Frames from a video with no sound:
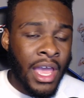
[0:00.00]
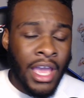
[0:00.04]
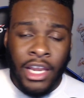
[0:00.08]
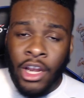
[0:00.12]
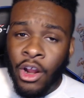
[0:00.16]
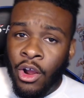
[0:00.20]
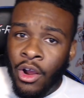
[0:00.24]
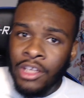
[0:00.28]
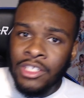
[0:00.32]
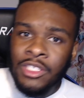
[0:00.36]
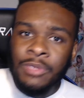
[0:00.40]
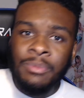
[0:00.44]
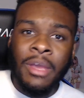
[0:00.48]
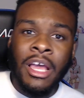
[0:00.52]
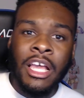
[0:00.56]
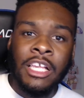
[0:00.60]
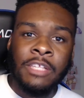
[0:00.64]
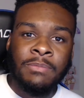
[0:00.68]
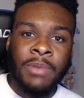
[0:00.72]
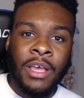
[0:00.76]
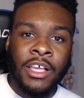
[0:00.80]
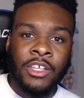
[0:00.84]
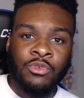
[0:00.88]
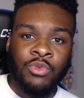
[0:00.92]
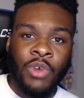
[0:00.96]
And there are some
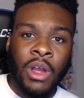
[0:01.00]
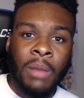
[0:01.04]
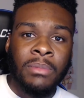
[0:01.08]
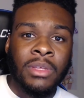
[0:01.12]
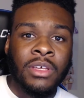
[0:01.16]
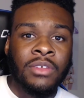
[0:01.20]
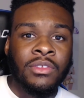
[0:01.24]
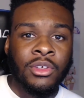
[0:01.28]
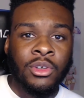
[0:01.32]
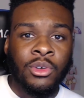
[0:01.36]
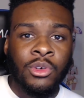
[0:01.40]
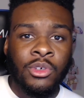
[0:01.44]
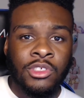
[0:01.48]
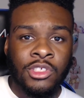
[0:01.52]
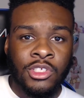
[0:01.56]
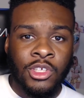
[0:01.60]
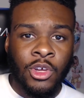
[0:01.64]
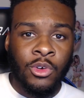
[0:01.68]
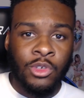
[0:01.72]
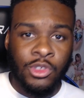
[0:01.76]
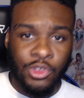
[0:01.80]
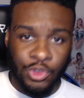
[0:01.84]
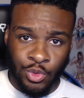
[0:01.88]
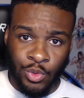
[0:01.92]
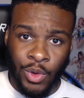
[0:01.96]
aspects where I believe the
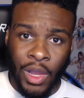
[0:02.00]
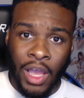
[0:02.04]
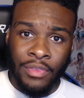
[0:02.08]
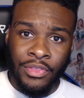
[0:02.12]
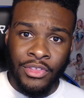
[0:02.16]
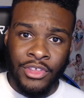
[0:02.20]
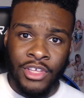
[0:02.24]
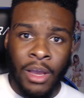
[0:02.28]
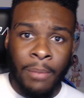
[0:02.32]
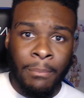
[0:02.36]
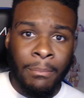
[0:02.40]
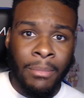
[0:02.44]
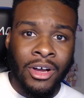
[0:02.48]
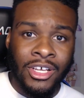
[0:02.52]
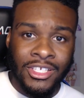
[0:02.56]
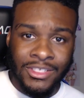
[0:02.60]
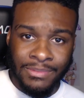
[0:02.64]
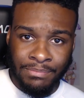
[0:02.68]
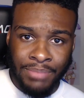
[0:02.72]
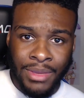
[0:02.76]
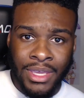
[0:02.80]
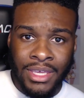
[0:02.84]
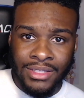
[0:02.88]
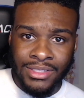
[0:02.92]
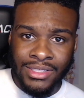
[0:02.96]
Usos do have the Young
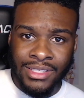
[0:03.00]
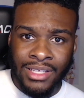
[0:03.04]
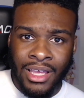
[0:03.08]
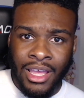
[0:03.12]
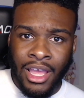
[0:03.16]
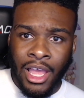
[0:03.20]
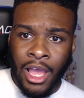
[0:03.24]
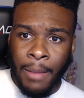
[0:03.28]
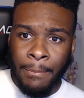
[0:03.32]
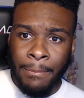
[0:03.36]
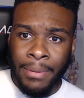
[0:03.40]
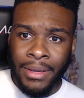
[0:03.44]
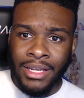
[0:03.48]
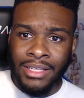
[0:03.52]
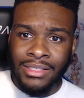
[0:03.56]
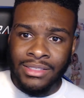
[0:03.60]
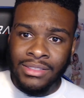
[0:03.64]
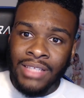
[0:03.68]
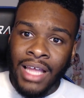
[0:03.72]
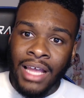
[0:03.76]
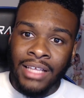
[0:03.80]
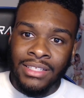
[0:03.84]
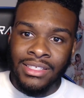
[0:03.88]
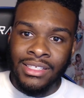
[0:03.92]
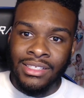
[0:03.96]
Bucks beat, but
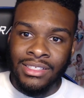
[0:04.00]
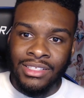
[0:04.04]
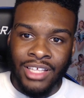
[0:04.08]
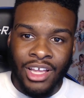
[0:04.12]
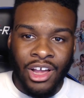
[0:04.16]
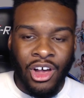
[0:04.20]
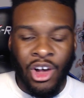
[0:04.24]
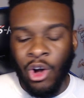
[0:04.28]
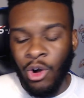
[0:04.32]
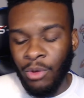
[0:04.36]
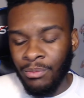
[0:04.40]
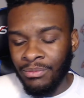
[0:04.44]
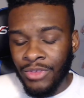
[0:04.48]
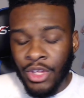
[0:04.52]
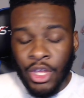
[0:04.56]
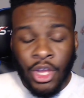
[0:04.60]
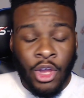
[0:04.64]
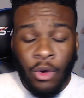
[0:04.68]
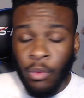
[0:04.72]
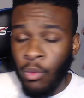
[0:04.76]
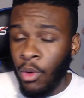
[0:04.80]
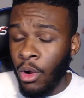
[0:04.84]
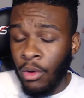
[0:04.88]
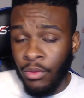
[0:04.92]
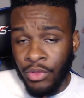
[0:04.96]
it's not just the, oh,
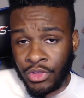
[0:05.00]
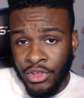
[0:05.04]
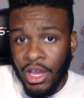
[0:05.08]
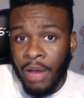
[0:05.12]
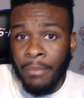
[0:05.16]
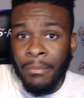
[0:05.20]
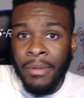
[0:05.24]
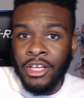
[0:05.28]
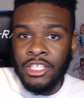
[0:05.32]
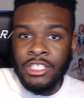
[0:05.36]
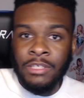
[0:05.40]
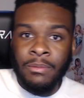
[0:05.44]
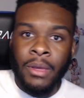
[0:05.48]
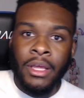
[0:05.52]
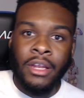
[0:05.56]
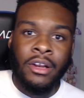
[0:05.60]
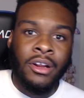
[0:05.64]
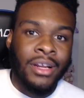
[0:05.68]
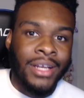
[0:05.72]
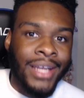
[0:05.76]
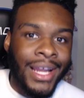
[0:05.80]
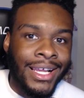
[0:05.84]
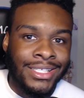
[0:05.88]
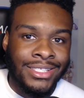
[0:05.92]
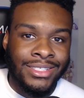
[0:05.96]
well, the Young Bucks are
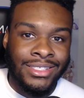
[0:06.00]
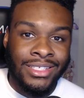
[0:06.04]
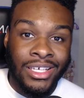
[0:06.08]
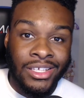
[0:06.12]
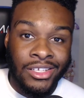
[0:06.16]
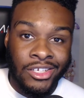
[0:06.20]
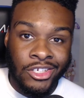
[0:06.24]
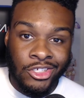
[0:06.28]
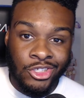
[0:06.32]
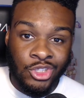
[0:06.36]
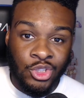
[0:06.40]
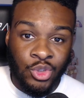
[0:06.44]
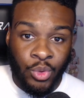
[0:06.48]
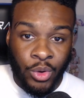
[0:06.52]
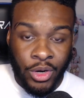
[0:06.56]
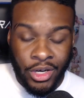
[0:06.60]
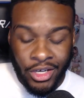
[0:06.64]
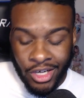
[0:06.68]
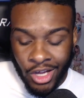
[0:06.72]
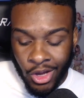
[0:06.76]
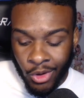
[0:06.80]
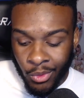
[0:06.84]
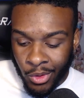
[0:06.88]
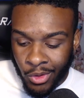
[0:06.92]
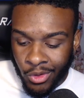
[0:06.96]
better and that's just the end of the
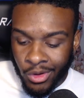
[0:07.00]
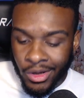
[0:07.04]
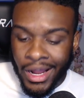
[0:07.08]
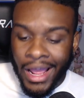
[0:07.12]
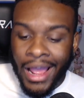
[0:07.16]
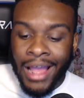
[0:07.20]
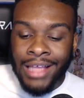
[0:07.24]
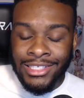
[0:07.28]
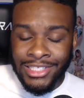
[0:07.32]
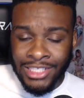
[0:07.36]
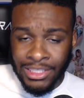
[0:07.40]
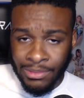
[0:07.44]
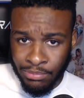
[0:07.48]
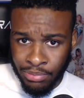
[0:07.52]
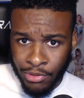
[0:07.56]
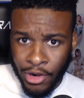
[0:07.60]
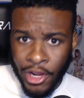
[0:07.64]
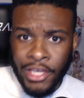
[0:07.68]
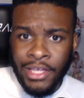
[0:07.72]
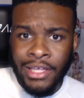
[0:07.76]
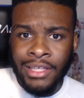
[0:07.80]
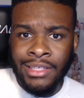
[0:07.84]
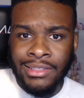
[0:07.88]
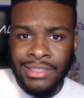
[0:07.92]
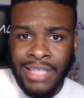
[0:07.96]
story. Now, we're going to actually
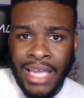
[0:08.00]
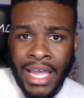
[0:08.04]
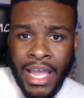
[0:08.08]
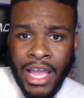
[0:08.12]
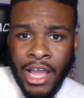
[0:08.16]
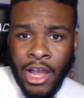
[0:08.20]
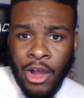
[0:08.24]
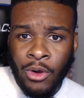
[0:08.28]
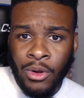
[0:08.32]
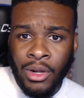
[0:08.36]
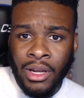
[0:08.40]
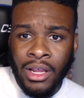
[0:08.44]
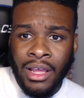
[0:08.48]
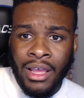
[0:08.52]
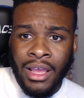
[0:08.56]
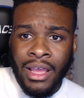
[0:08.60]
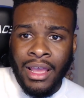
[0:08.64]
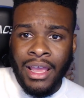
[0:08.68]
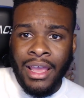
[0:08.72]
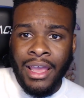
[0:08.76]
break it down.